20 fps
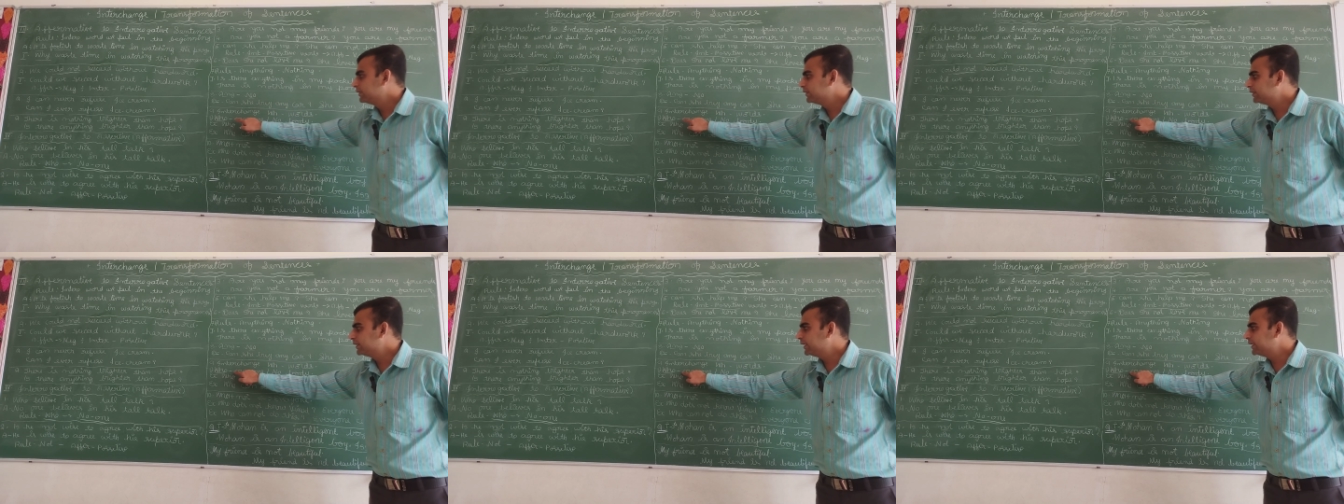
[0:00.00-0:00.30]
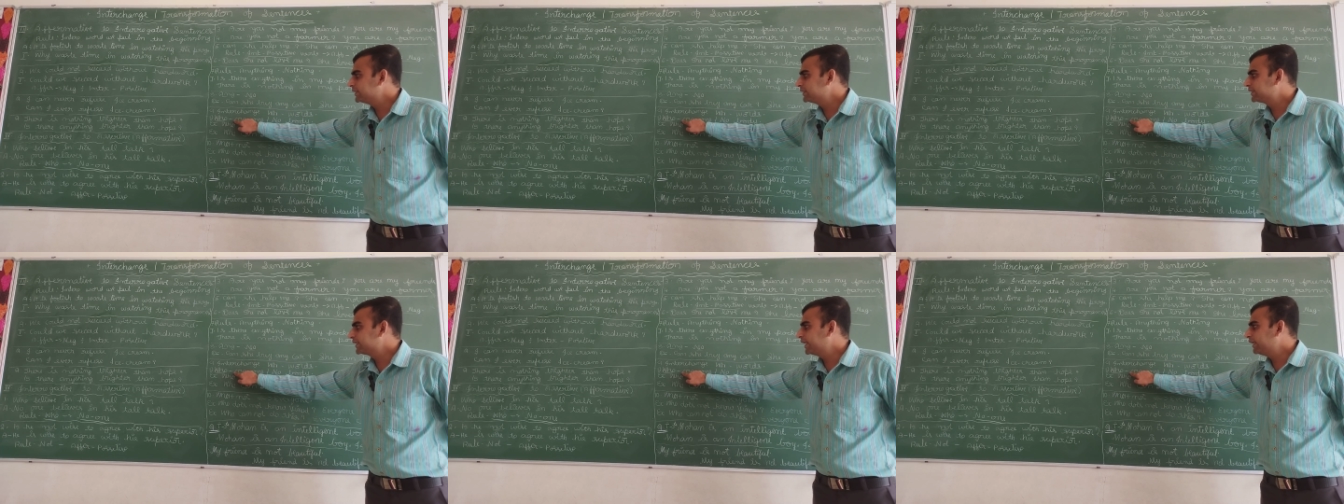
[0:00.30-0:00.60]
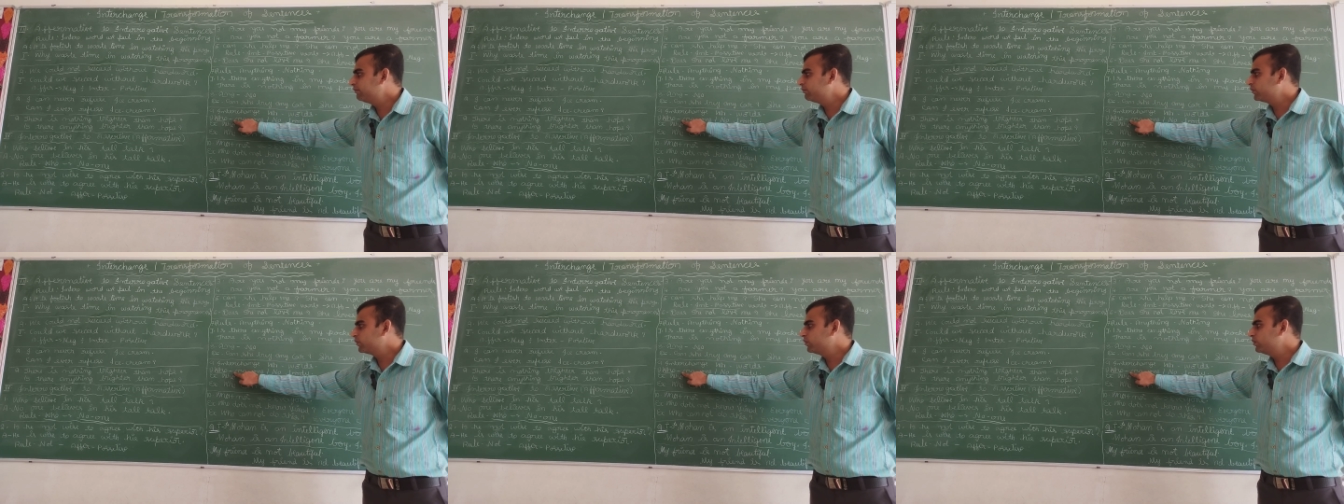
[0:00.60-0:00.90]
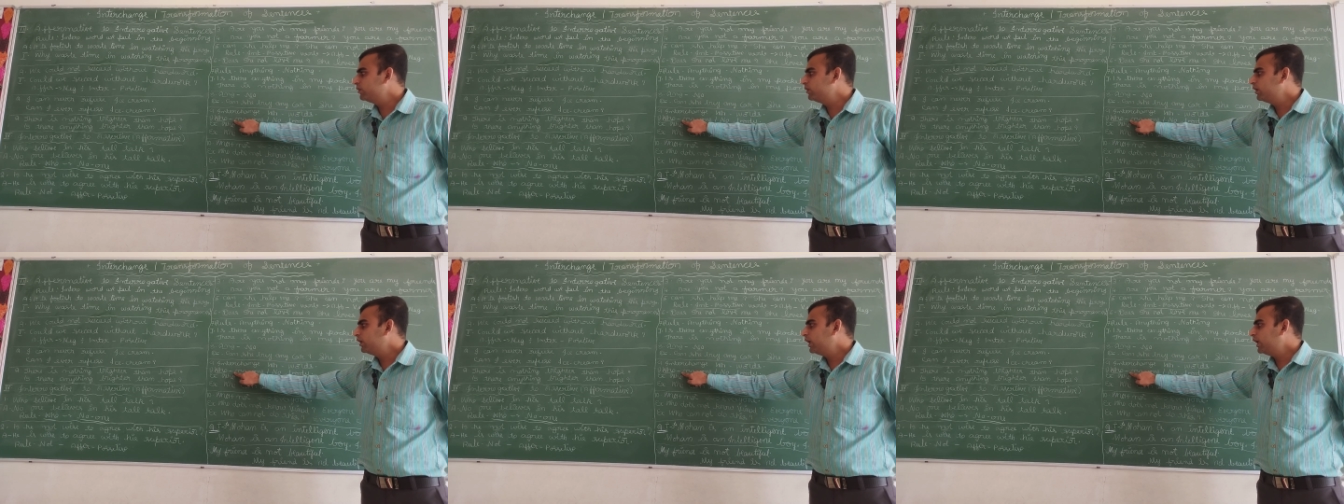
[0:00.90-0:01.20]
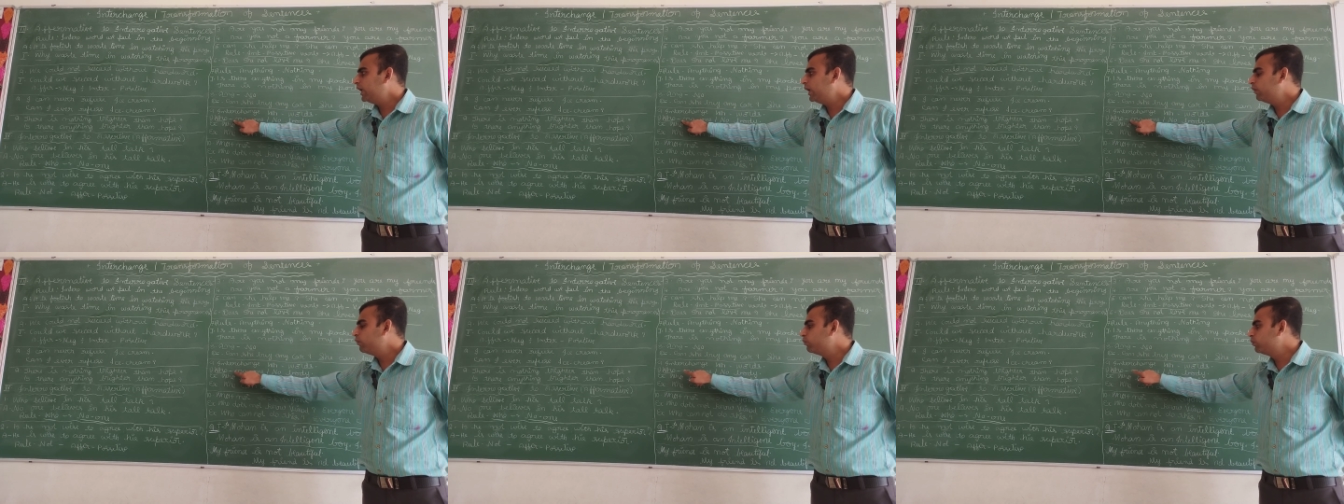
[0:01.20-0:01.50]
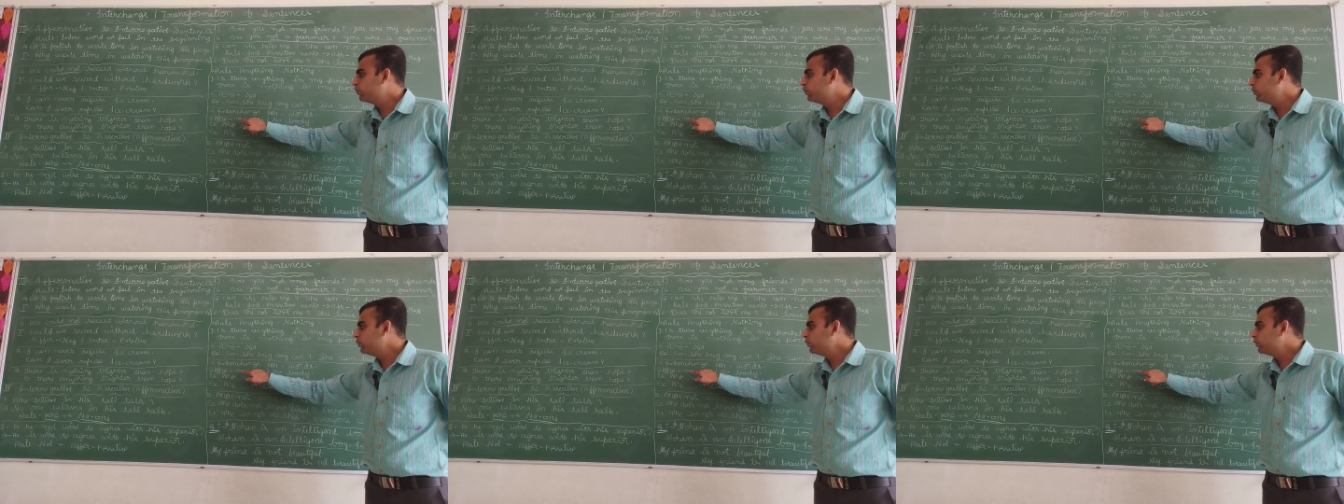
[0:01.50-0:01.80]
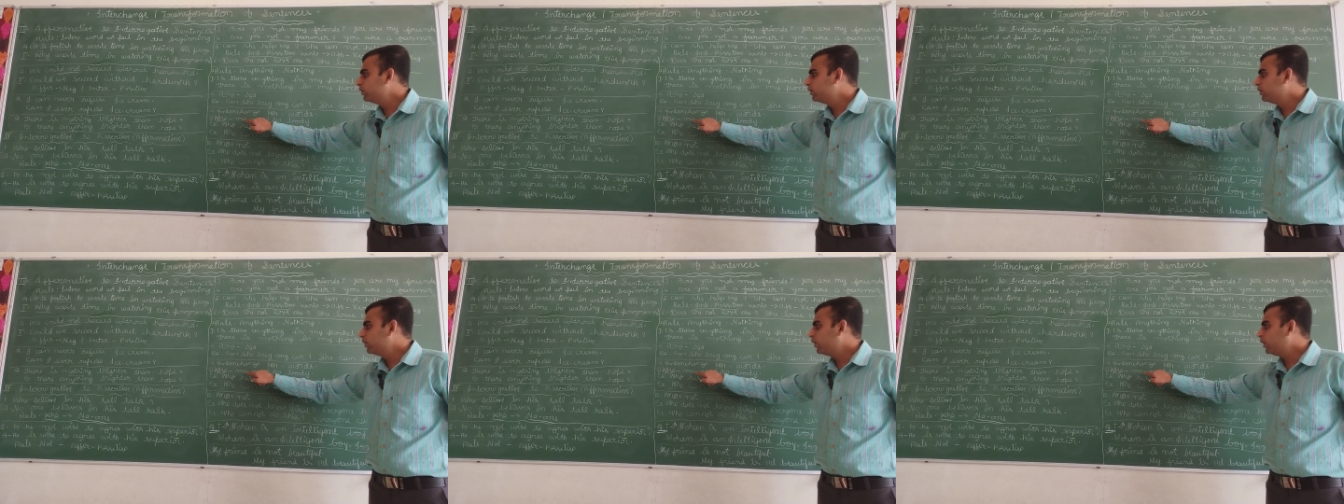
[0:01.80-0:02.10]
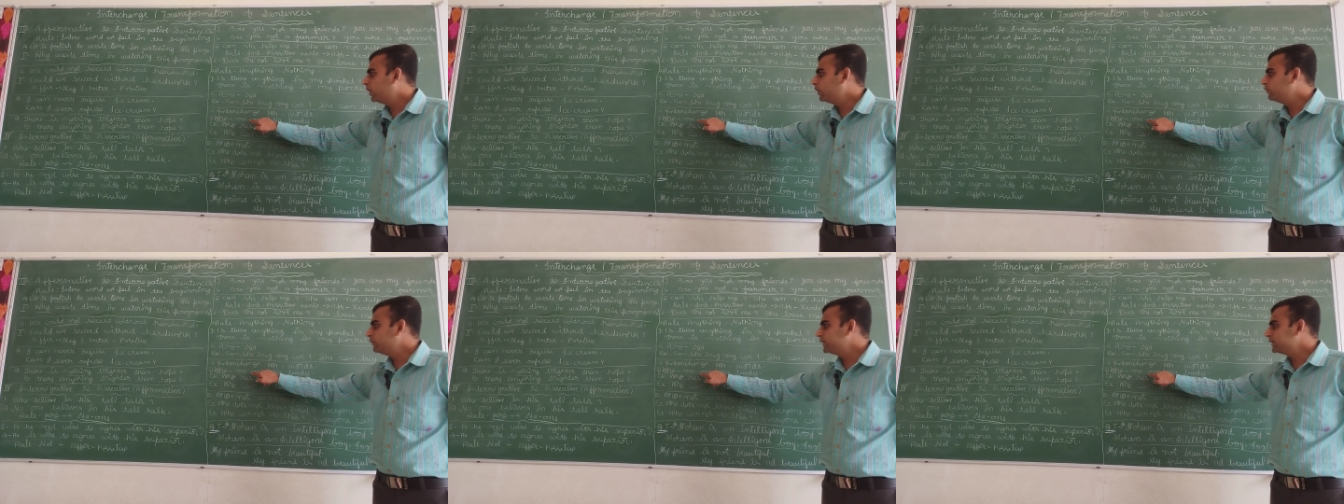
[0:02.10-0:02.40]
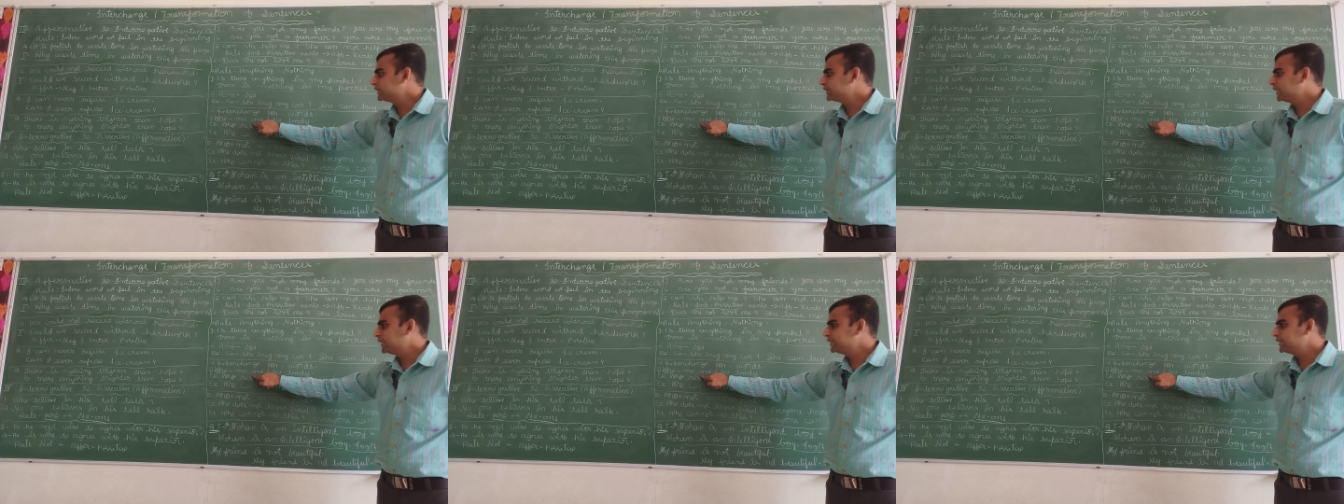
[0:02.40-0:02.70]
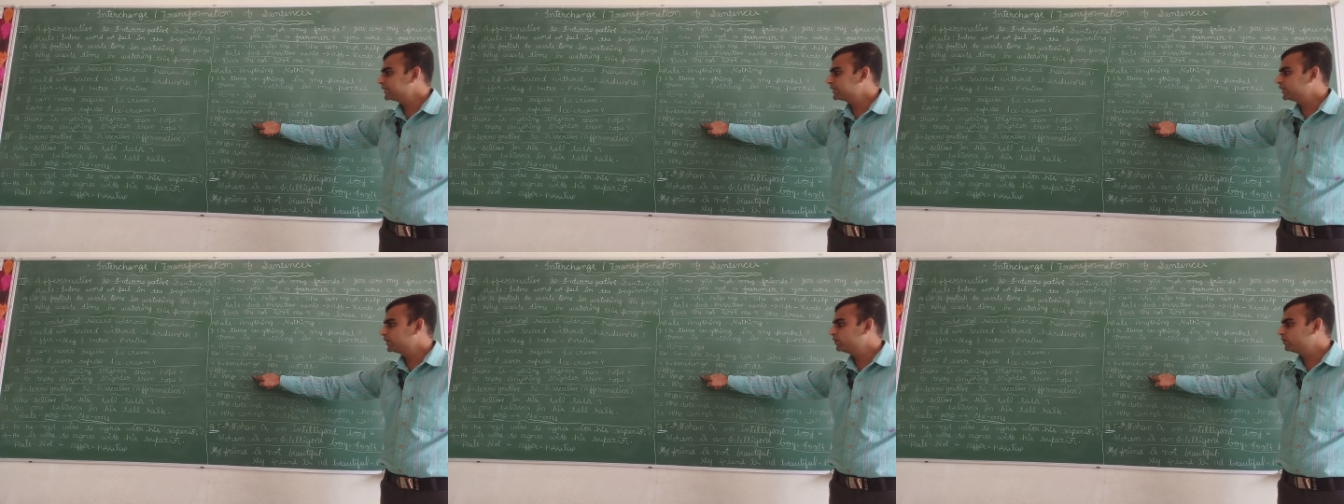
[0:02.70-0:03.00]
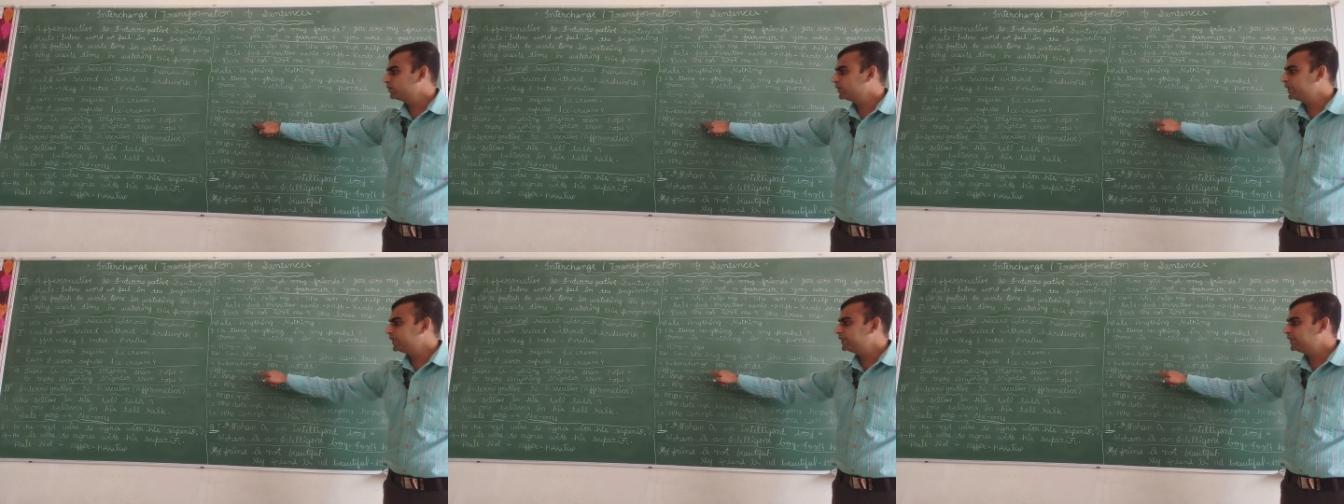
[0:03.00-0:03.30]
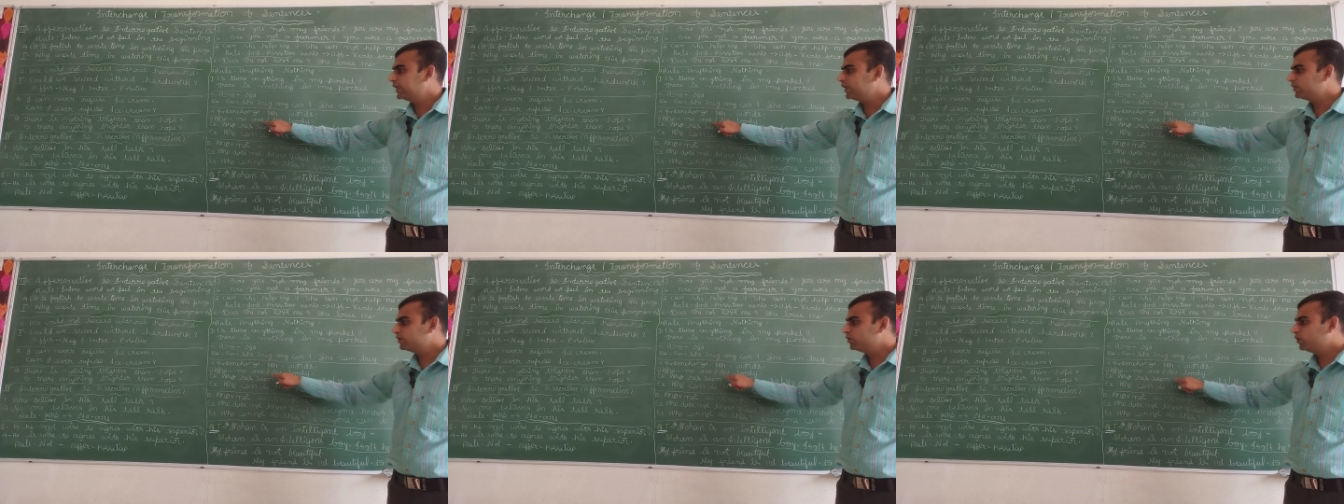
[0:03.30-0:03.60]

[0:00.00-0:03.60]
Then same rule, a who always changes into either